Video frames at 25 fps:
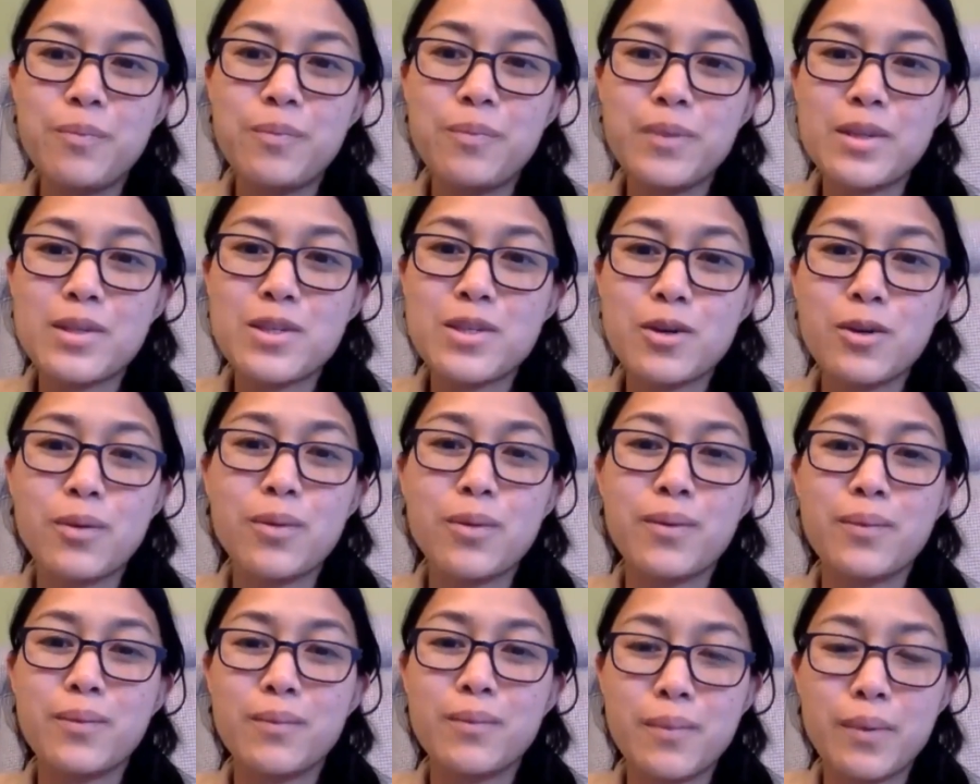
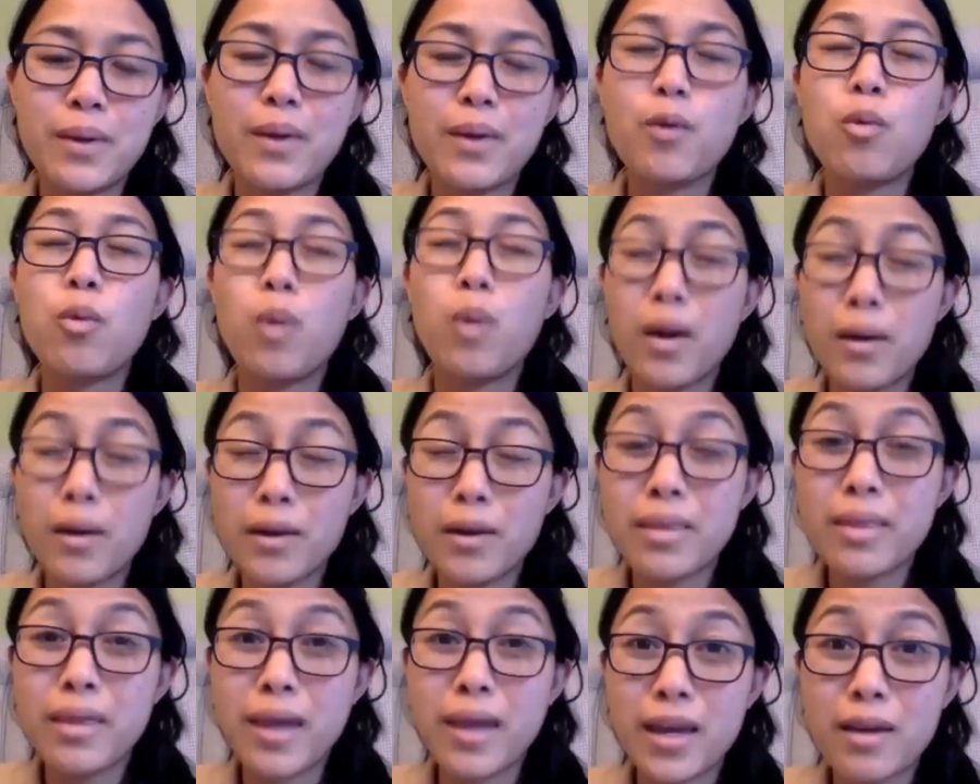So want
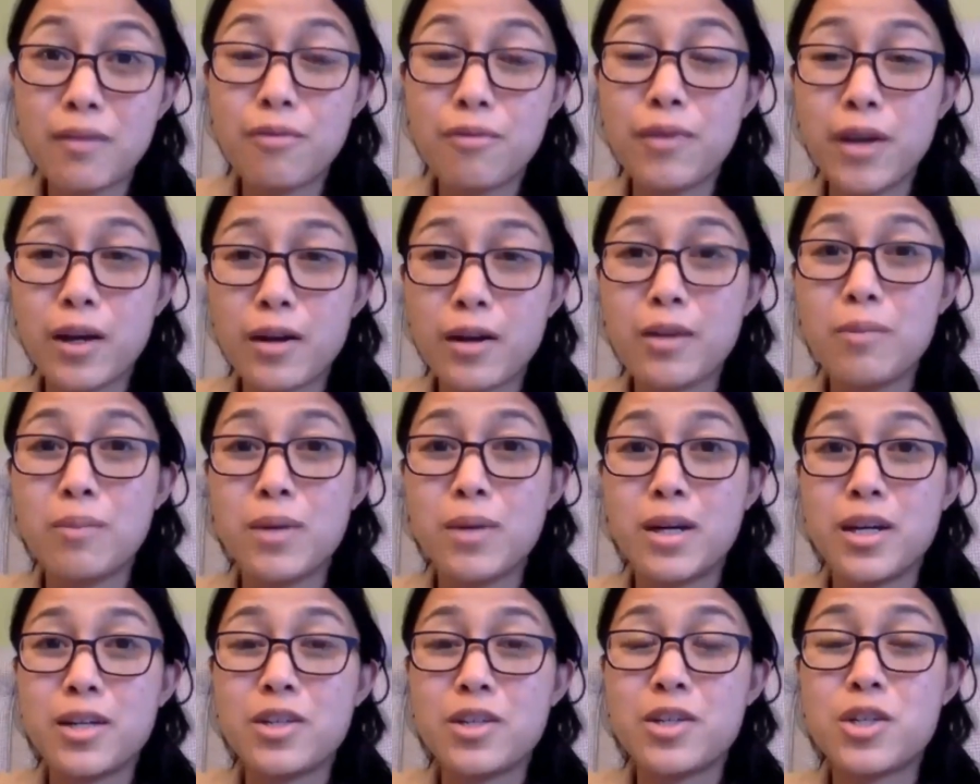to thank very
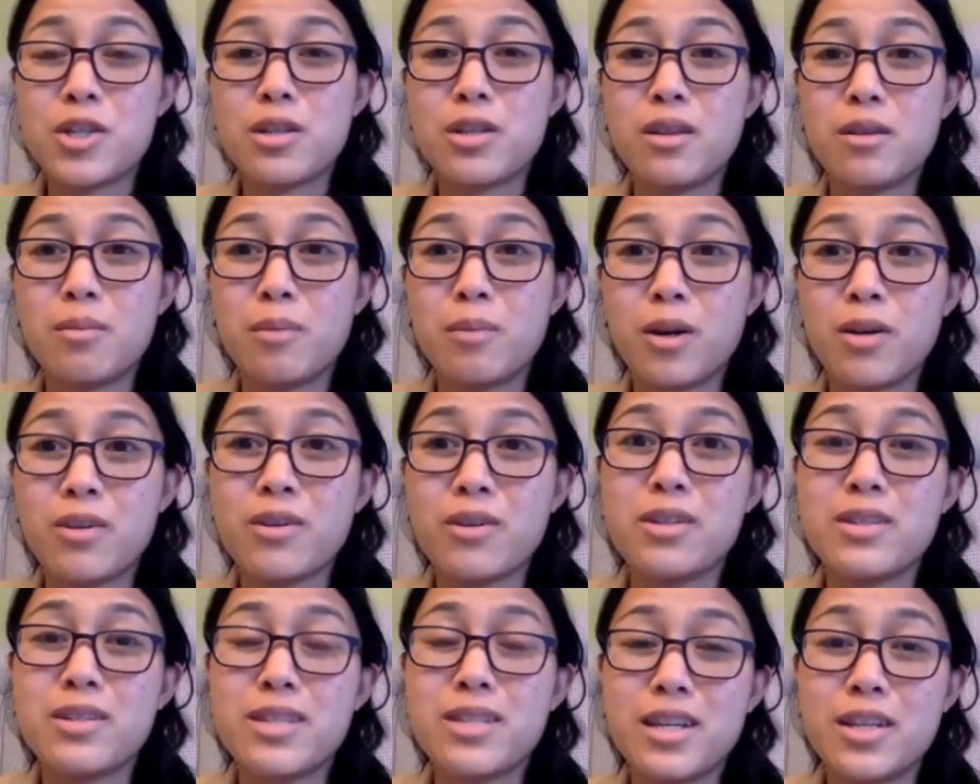much
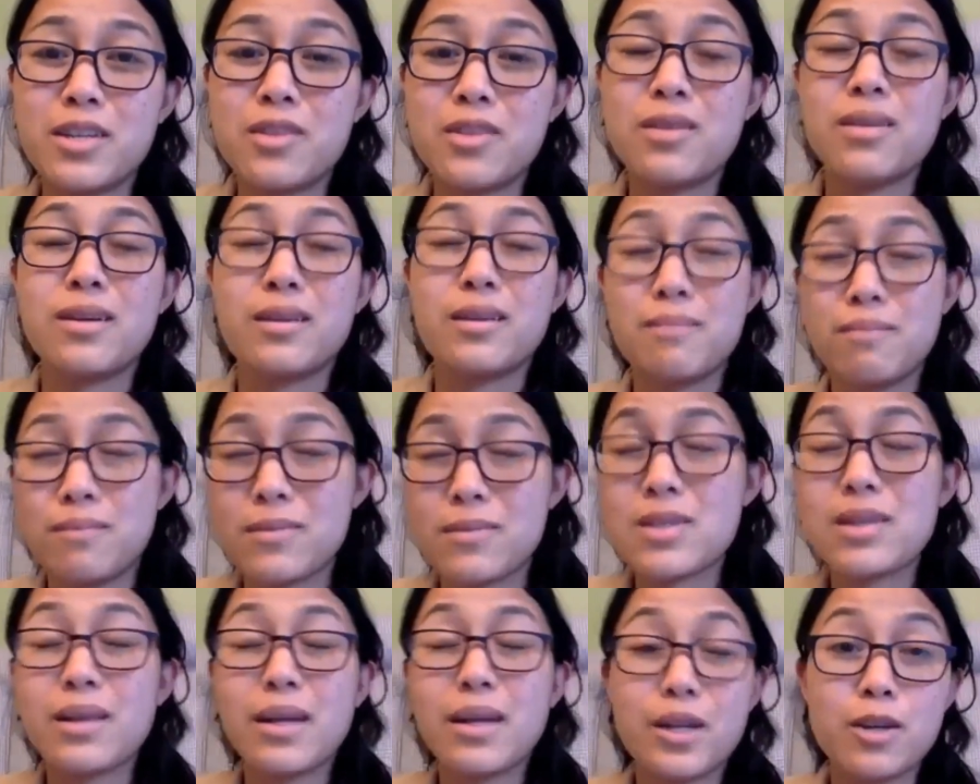the
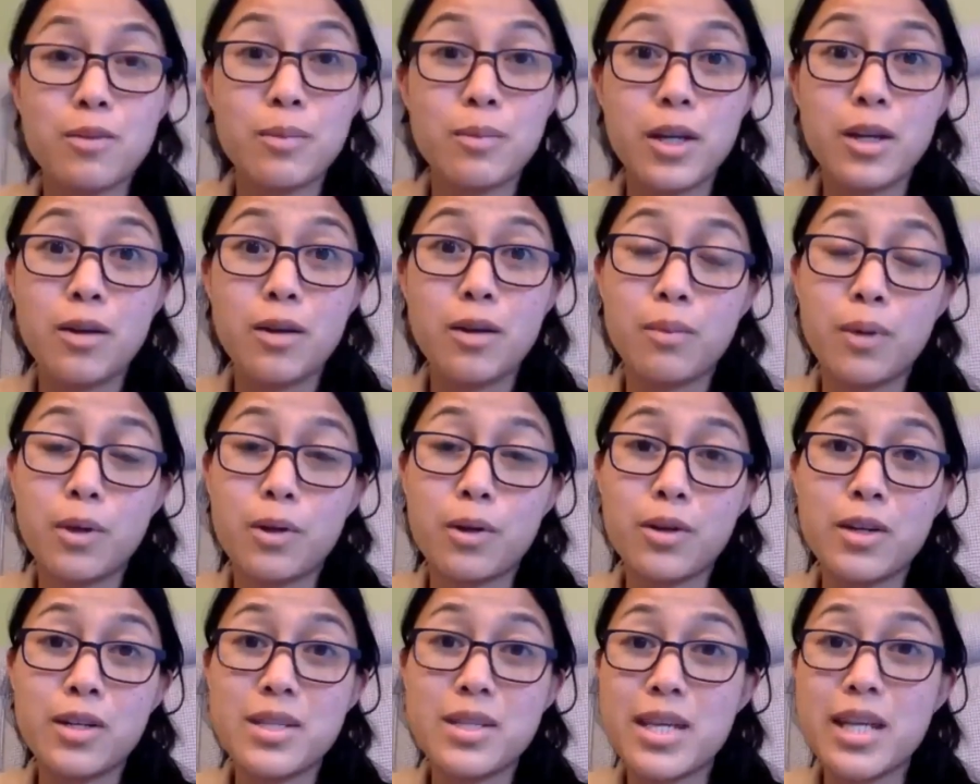Select Committee on
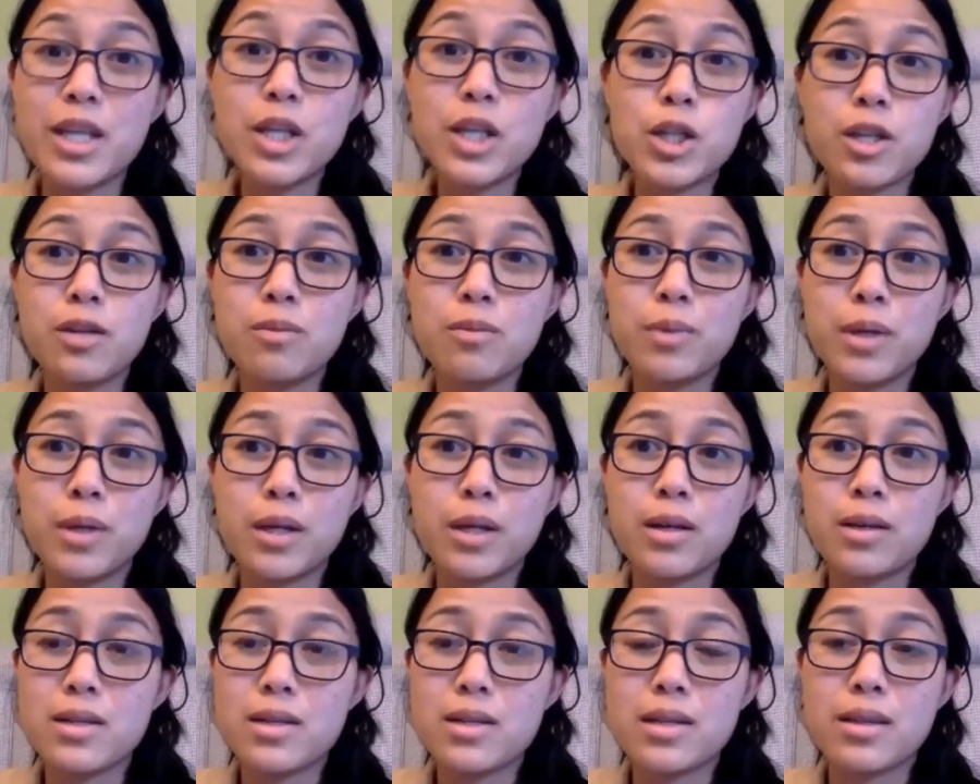Modernization,
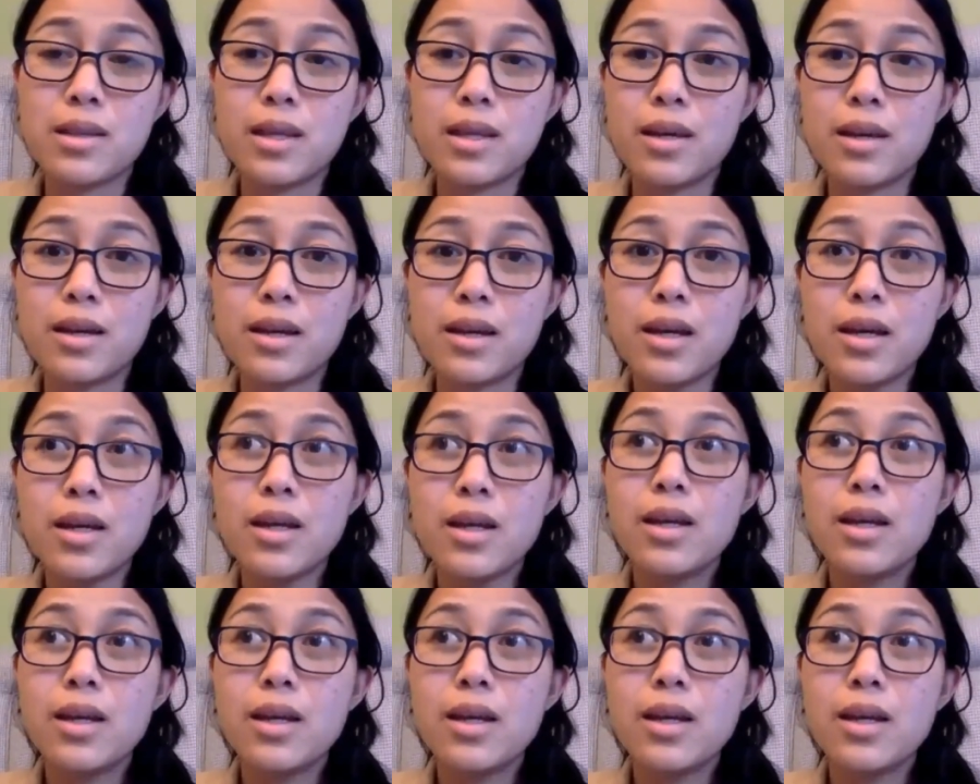because I think